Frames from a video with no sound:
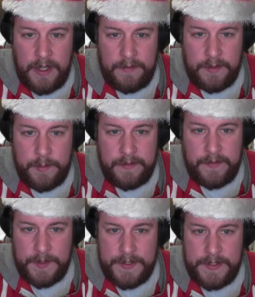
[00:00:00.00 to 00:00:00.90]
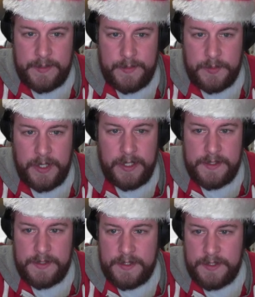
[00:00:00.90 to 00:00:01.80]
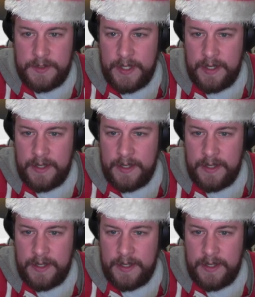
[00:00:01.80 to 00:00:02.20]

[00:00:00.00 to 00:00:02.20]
from the file system as well. And to do that,